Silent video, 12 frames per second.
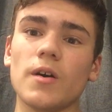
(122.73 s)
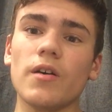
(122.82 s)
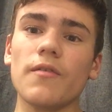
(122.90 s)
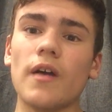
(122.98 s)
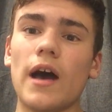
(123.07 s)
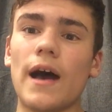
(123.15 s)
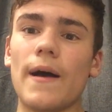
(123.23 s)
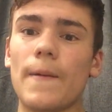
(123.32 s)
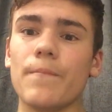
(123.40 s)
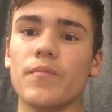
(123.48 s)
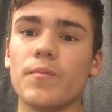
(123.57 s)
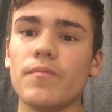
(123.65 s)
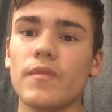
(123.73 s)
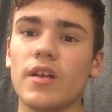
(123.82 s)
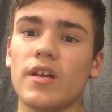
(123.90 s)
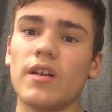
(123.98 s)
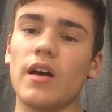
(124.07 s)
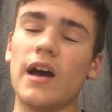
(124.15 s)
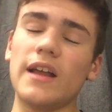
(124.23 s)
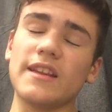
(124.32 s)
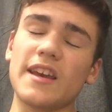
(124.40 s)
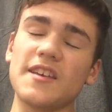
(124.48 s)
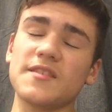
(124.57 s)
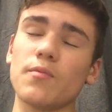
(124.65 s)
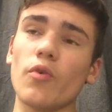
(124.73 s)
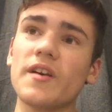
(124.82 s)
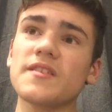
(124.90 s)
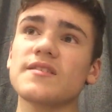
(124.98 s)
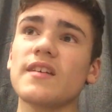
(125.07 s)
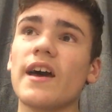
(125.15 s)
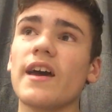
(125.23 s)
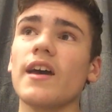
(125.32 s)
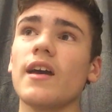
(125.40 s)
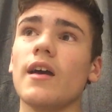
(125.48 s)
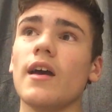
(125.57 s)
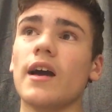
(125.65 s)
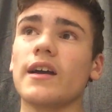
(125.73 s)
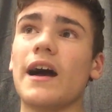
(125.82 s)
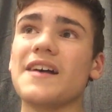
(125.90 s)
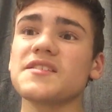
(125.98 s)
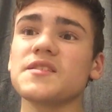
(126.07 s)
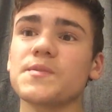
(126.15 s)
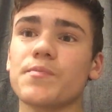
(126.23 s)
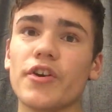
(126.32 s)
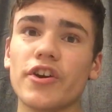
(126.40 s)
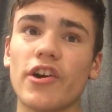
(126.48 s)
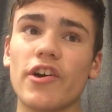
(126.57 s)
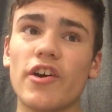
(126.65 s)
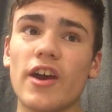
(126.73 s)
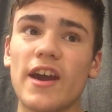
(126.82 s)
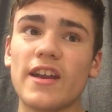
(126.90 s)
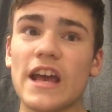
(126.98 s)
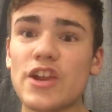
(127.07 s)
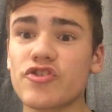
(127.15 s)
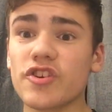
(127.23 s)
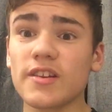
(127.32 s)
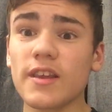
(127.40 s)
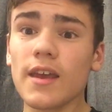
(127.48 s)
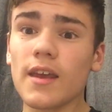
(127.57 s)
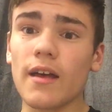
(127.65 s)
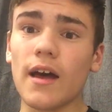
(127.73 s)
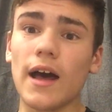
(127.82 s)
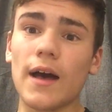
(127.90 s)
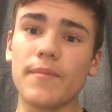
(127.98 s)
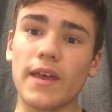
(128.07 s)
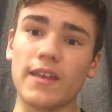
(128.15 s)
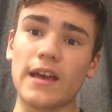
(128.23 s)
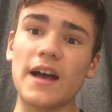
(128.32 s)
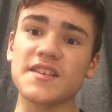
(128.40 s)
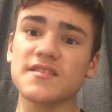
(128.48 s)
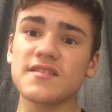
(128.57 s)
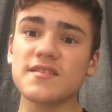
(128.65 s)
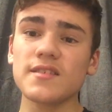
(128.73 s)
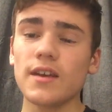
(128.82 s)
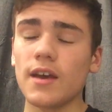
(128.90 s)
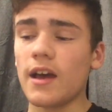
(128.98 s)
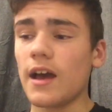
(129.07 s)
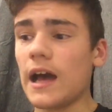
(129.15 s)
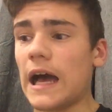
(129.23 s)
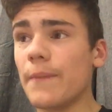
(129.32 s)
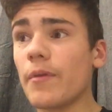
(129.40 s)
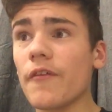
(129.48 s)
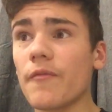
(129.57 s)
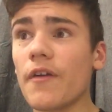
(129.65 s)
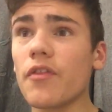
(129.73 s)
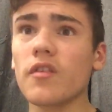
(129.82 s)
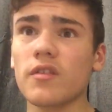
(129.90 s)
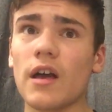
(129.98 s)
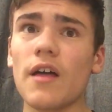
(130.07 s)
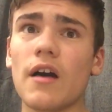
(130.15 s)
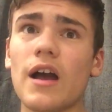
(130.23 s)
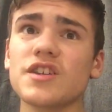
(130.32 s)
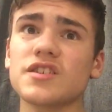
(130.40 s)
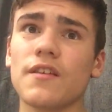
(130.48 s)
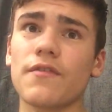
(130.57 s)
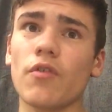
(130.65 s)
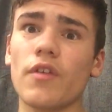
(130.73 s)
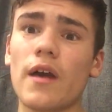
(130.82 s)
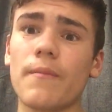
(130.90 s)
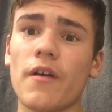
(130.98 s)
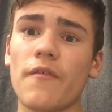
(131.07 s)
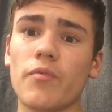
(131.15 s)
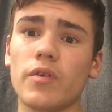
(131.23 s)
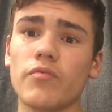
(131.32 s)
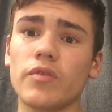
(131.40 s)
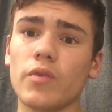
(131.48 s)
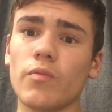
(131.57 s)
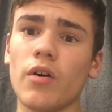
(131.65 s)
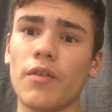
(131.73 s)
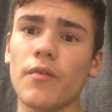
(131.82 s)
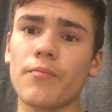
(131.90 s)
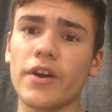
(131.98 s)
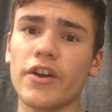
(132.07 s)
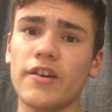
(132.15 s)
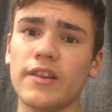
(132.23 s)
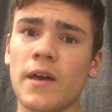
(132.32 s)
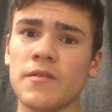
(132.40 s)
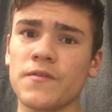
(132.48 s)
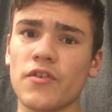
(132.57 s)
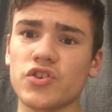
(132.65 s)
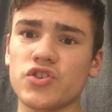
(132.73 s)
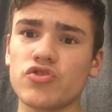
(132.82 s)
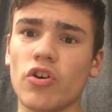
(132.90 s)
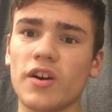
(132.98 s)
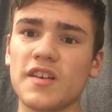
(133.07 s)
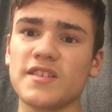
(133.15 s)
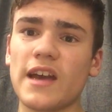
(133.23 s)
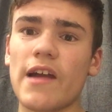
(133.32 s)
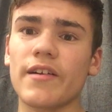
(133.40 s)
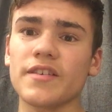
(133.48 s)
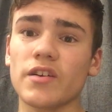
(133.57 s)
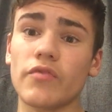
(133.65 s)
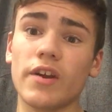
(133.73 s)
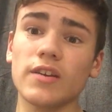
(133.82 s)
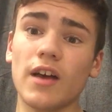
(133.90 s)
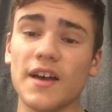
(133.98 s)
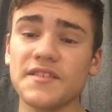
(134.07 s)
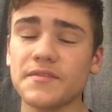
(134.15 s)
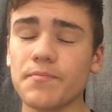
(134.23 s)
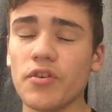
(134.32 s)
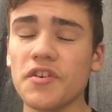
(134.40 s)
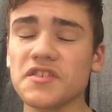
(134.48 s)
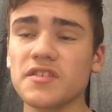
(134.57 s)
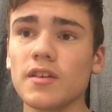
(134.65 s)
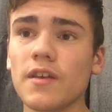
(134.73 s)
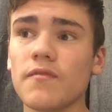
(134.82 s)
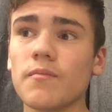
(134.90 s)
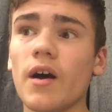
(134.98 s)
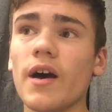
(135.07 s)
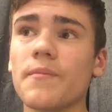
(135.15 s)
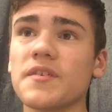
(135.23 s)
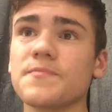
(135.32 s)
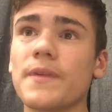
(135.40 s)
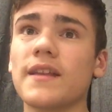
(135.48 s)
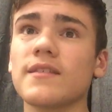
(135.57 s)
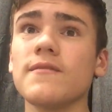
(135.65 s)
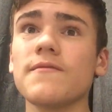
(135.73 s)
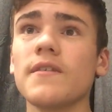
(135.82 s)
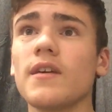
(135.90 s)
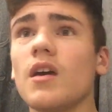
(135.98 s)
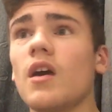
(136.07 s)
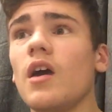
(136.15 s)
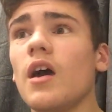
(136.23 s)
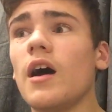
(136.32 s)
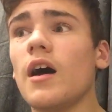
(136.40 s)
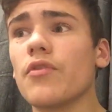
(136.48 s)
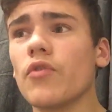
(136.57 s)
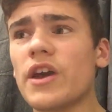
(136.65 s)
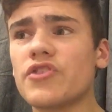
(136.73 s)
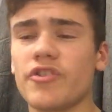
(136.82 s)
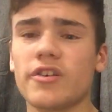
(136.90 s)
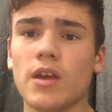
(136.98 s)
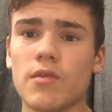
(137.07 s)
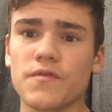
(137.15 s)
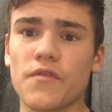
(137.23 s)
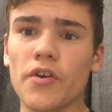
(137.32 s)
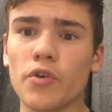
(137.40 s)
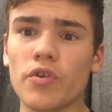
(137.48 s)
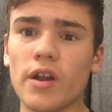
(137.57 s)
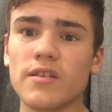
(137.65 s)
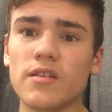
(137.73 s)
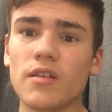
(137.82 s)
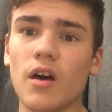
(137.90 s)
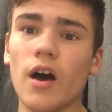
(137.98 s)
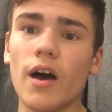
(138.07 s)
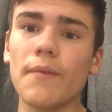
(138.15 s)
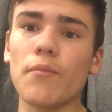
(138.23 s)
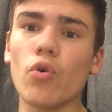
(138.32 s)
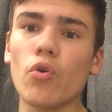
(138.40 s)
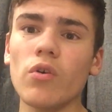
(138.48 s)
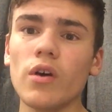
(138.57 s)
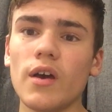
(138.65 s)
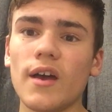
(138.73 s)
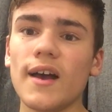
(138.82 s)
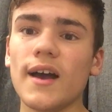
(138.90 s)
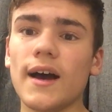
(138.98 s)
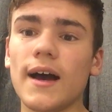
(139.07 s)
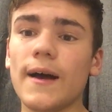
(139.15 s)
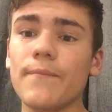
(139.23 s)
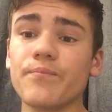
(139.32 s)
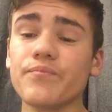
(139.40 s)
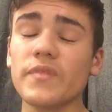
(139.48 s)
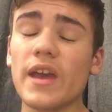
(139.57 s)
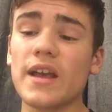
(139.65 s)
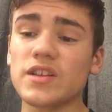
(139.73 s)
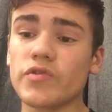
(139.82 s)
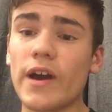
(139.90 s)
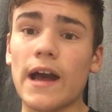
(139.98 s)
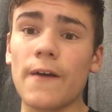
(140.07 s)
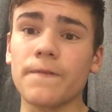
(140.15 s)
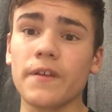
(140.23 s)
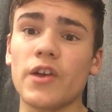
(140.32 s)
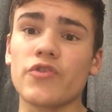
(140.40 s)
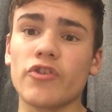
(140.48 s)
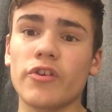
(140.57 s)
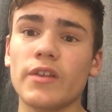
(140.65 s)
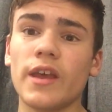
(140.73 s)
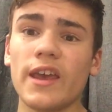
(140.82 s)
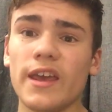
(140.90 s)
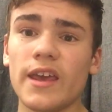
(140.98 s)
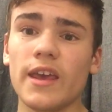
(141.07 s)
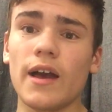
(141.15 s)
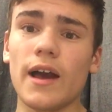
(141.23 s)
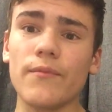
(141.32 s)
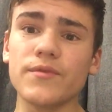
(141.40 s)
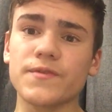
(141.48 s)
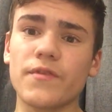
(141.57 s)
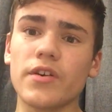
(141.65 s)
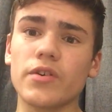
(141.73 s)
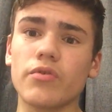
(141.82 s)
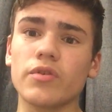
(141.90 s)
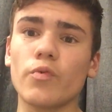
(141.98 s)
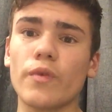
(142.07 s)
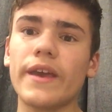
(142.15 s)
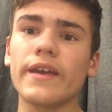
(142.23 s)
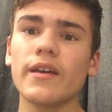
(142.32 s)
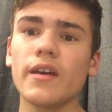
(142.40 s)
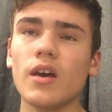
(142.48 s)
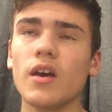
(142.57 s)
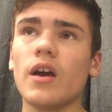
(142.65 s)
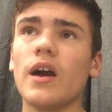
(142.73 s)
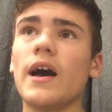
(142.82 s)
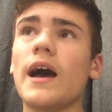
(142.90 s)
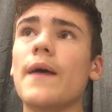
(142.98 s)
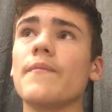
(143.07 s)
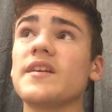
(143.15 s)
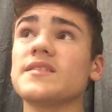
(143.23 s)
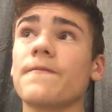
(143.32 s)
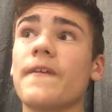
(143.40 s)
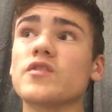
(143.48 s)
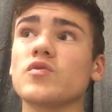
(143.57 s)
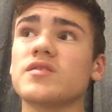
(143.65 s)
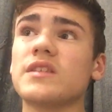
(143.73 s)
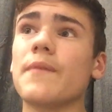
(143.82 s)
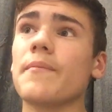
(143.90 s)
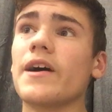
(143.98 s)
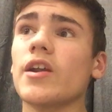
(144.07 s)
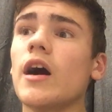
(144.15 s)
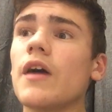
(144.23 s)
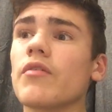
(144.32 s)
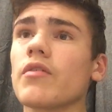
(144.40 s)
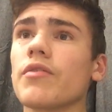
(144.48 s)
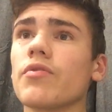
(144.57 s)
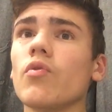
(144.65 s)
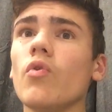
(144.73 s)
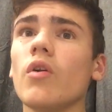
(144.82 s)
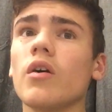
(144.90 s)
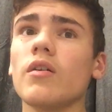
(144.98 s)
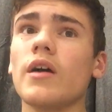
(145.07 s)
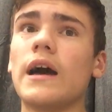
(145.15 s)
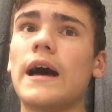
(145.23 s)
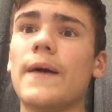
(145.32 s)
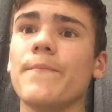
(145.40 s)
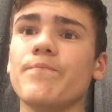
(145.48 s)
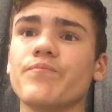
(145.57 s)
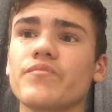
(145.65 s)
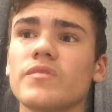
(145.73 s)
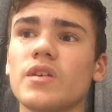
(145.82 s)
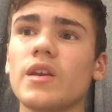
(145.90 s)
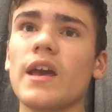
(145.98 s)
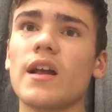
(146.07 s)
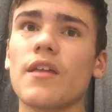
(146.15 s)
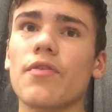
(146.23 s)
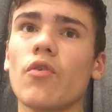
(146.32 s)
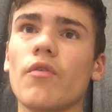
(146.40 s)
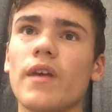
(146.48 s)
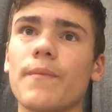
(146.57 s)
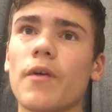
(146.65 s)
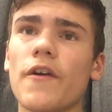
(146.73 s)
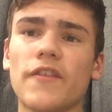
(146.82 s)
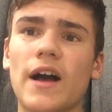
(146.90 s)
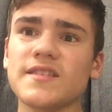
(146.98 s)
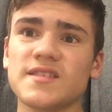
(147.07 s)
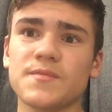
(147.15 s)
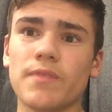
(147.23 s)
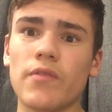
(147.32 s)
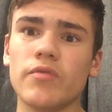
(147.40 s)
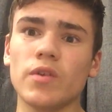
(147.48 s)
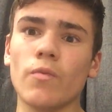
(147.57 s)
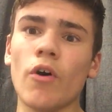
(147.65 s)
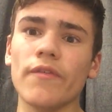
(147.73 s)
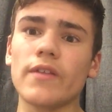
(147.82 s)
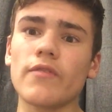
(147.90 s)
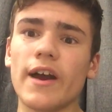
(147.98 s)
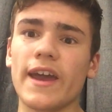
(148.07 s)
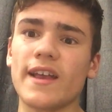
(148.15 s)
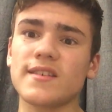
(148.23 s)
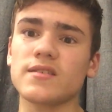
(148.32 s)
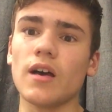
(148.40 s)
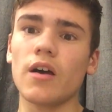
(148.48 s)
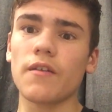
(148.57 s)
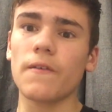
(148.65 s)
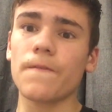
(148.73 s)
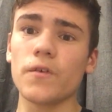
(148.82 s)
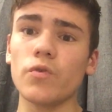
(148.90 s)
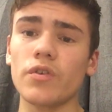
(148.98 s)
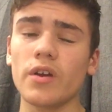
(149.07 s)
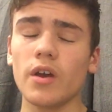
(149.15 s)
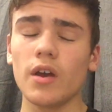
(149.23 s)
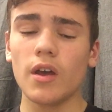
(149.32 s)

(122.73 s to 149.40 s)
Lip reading: though, the Lees boys, they are cousins, Brinko and Edric Lee. Yeah, the cousins. I actually thought they both went really well. I thought Brinko Lee was very strong in his carries. I realised personally from my perspective, I thought Edric Lee was very good under the high ball. Yeah, he's a great athlete, Edric Lee. He was very good in the wing. His defence wasn't that bad either, I thought both cousins played really well on that right-hand side of the field.